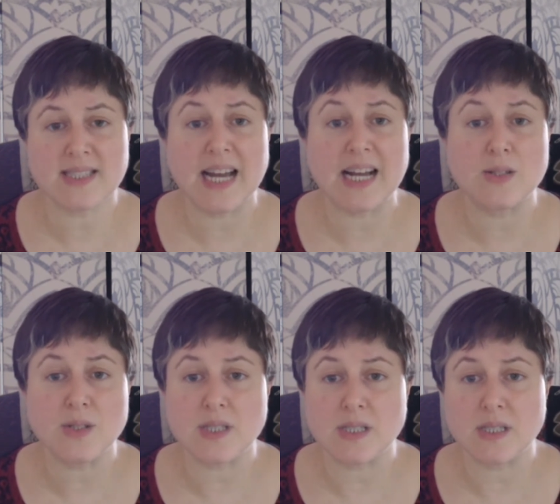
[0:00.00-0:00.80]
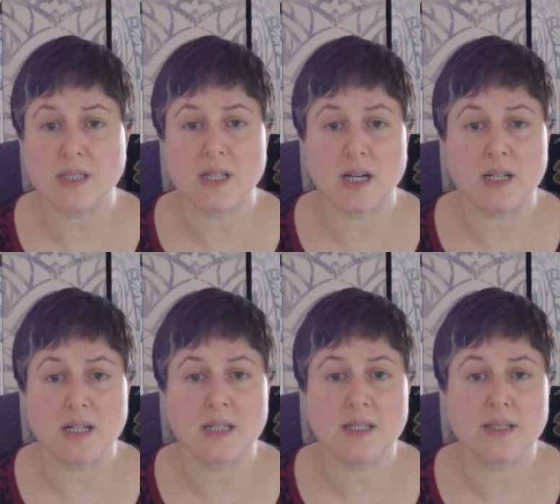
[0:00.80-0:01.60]
sounds and
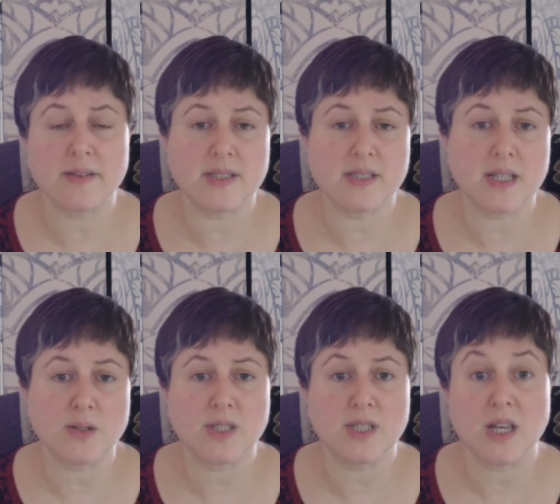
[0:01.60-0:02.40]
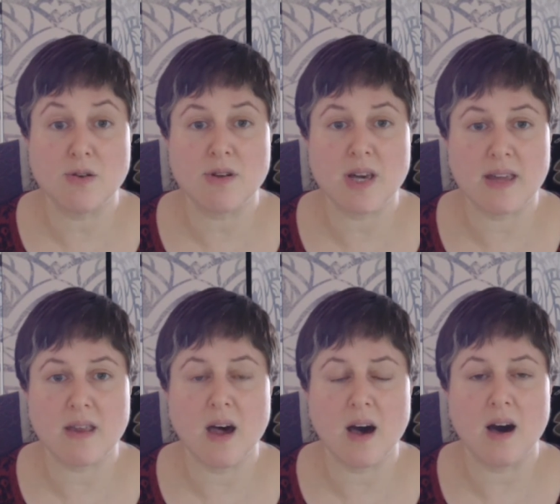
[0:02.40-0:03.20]
signals that you
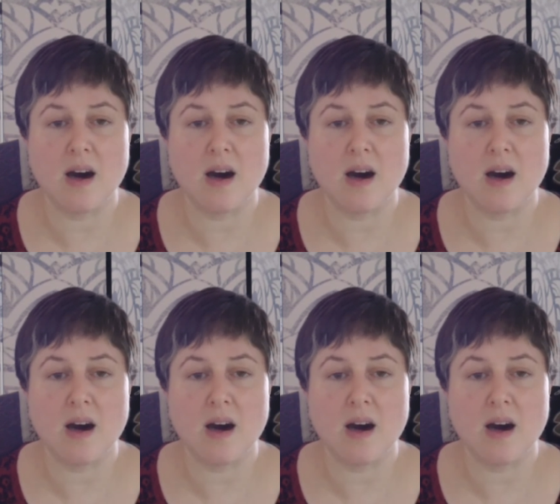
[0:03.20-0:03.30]
can